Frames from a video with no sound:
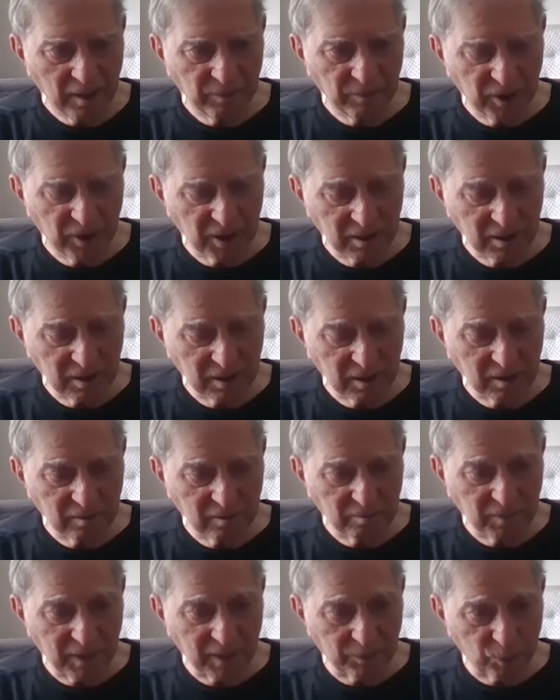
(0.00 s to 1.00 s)
But
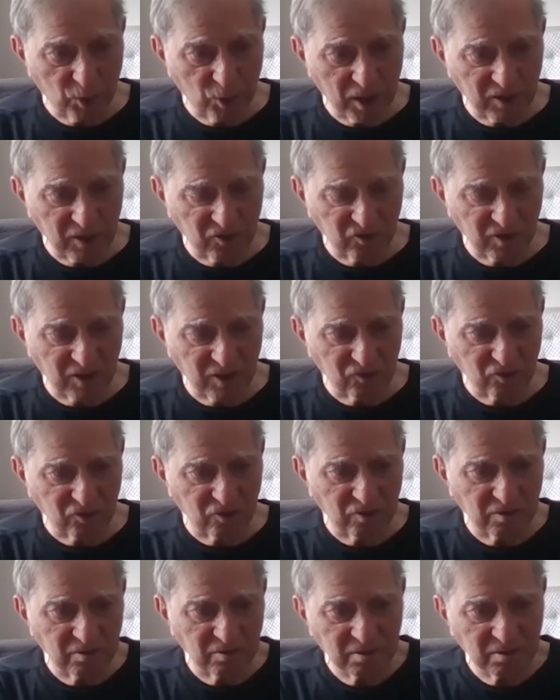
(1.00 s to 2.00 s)
my
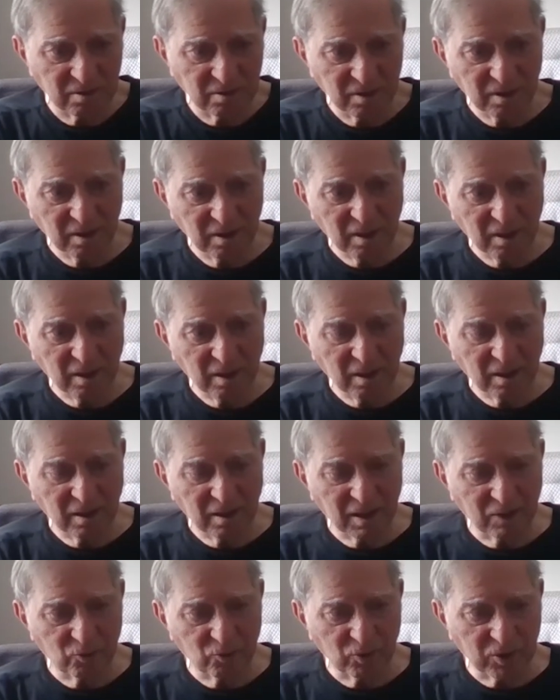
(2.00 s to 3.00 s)
predecessor
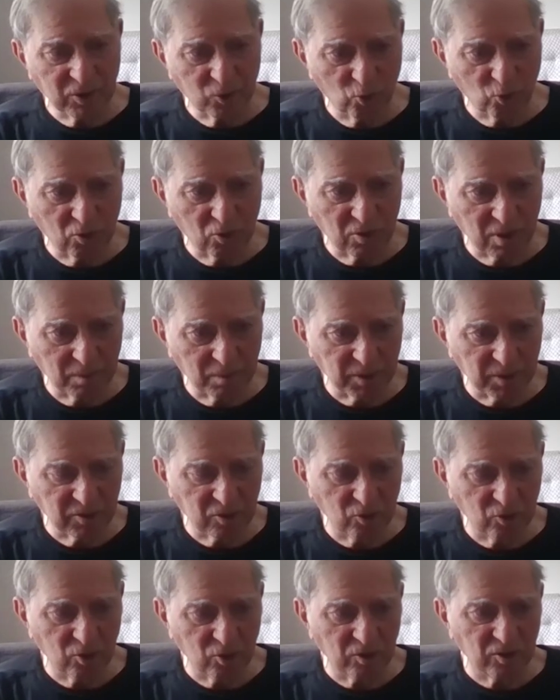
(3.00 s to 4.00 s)
had recruited a
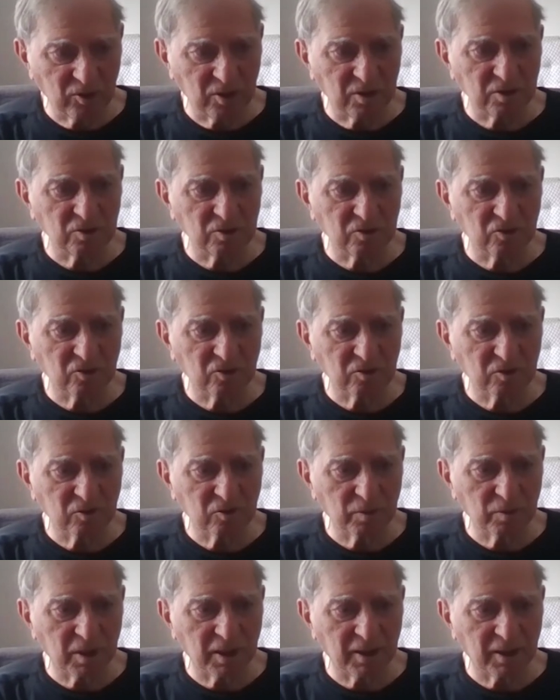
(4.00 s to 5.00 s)
platoon of Nungs
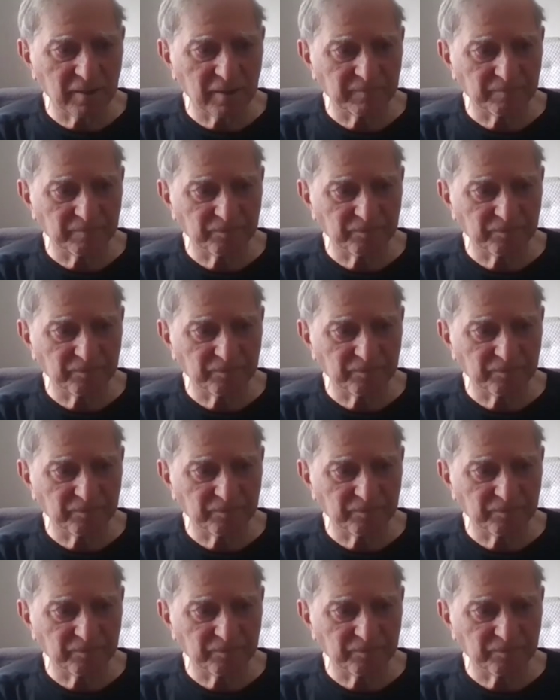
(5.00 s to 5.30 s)
to be